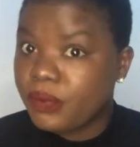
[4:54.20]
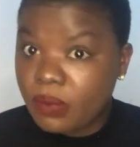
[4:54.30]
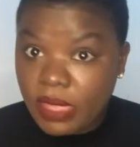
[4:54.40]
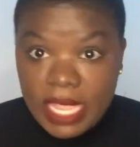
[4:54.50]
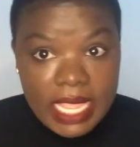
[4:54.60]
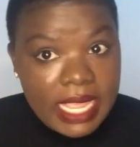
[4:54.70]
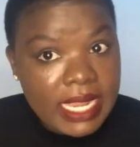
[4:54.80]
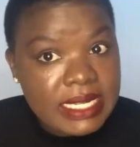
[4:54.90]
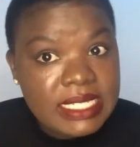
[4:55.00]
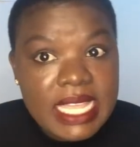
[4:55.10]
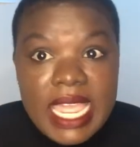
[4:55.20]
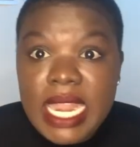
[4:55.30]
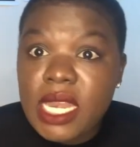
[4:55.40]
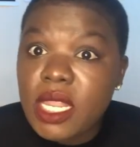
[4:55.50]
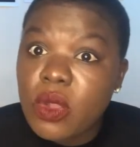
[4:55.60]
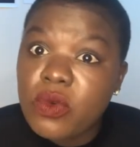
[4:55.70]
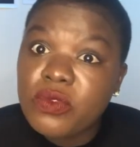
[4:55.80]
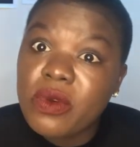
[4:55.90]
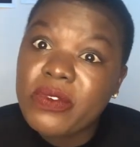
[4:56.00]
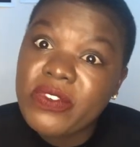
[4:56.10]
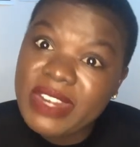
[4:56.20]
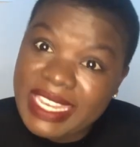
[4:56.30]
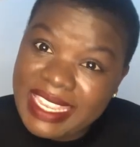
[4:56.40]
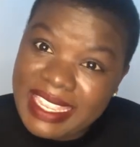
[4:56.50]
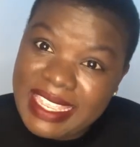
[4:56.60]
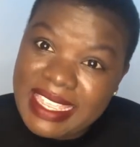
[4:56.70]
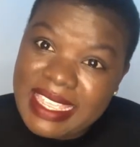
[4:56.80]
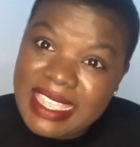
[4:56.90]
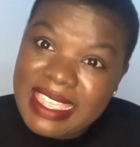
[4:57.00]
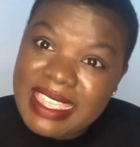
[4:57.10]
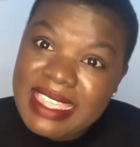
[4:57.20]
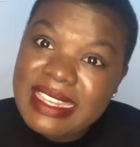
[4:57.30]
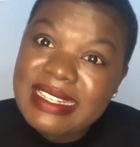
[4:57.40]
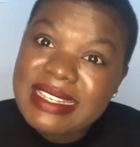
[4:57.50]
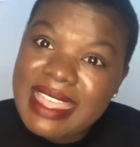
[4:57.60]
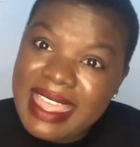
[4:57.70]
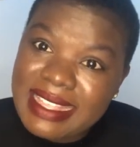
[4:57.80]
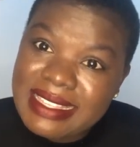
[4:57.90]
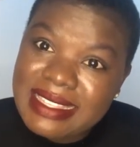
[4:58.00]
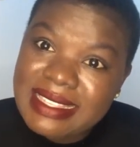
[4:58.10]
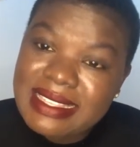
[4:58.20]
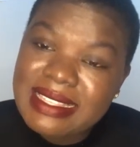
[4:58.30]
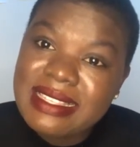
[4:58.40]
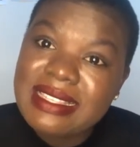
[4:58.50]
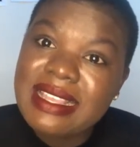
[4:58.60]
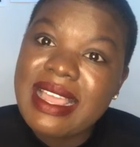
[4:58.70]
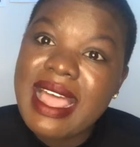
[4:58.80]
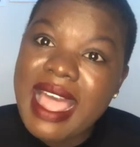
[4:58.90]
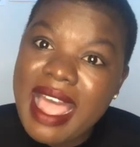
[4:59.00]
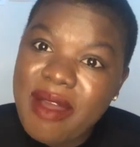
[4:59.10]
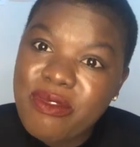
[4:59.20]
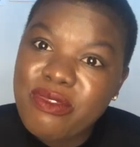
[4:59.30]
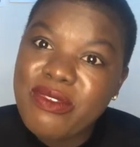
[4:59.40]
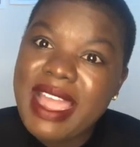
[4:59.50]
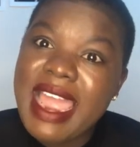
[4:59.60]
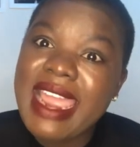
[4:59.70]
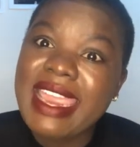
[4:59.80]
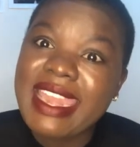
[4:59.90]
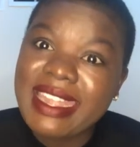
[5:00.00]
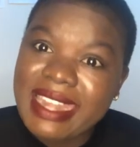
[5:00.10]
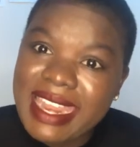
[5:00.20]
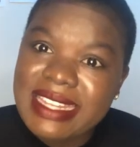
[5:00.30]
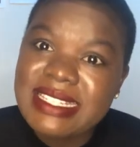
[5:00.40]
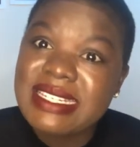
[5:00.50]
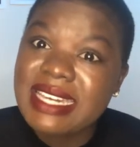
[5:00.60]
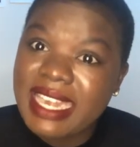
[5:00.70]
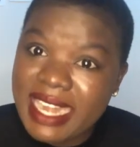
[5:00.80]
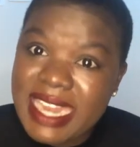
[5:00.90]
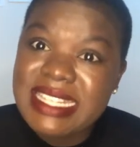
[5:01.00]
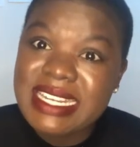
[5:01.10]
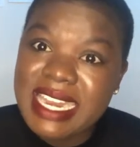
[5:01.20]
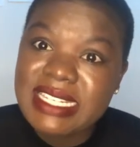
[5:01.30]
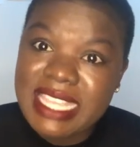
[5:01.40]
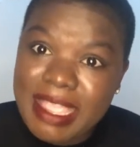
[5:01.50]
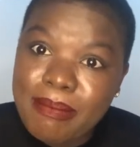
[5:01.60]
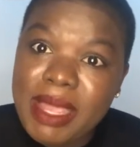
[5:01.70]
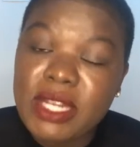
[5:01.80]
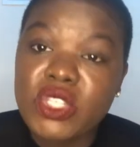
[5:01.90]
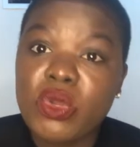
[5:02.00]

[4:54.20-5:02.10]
I can tell you for free, it does have a great impact.